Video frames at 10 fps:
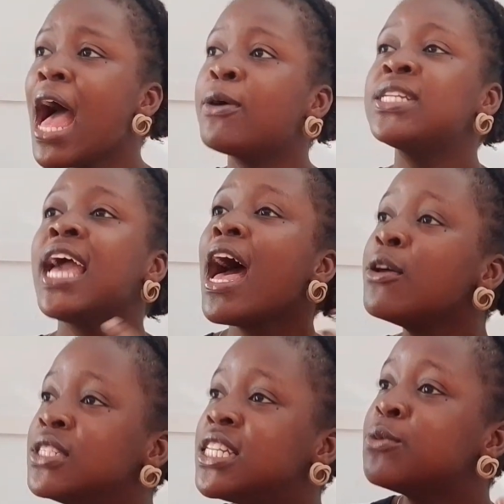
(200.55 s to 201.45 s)
I was like,
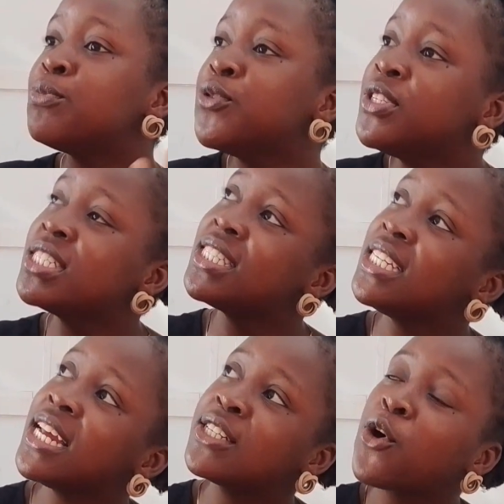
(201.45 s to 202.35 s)
how did they build this
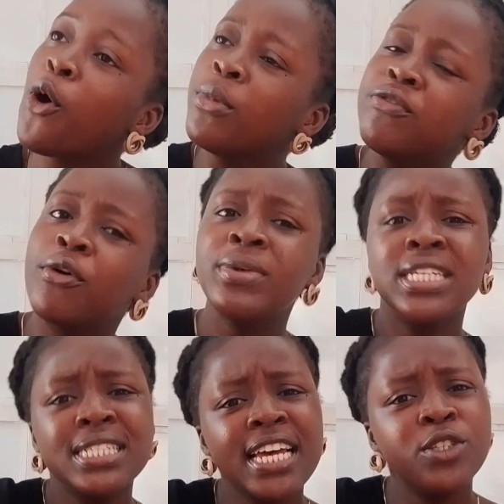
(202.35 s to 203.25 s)
thing that's coming from
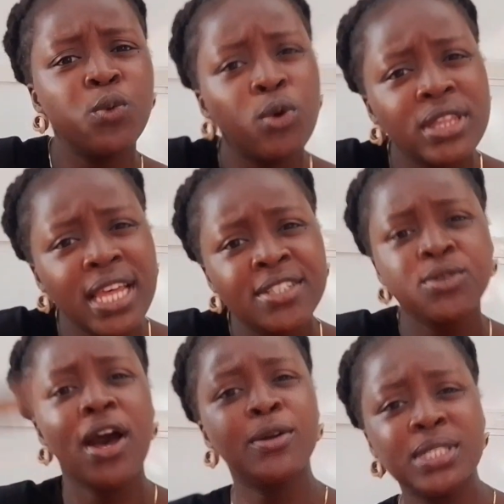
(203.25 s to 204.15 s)
inside the water
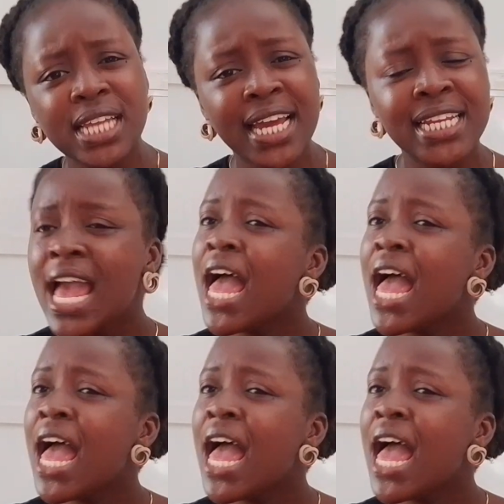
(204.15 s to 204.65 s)
to outside?